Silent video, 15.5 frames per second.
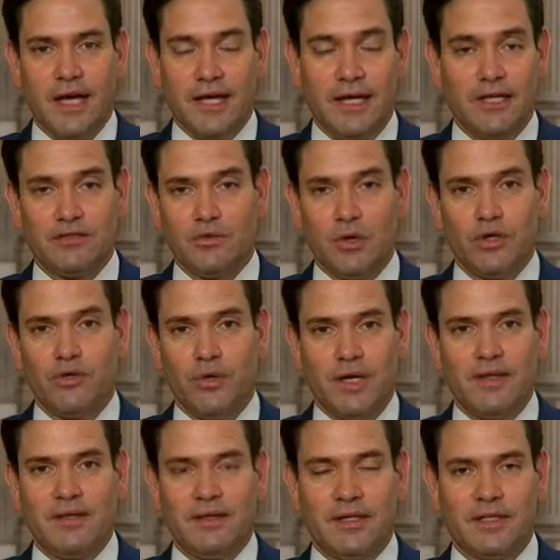And he doesn't want to do
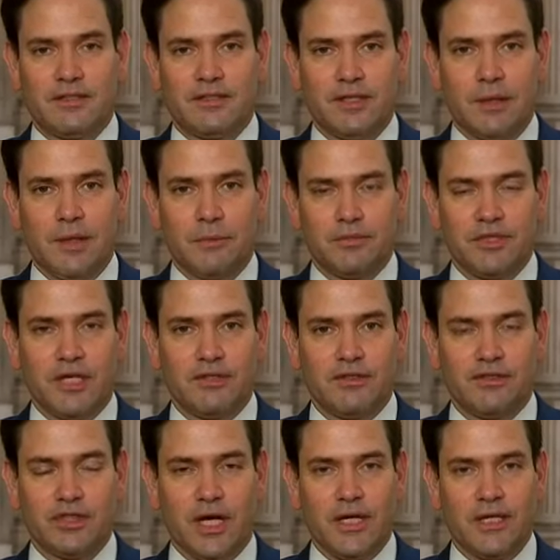anything that
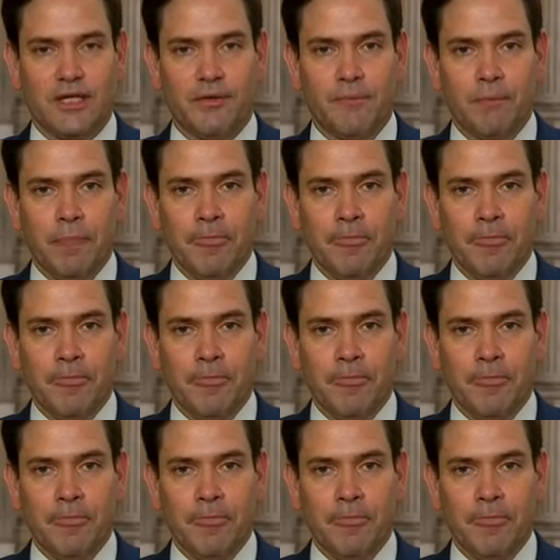upsets China.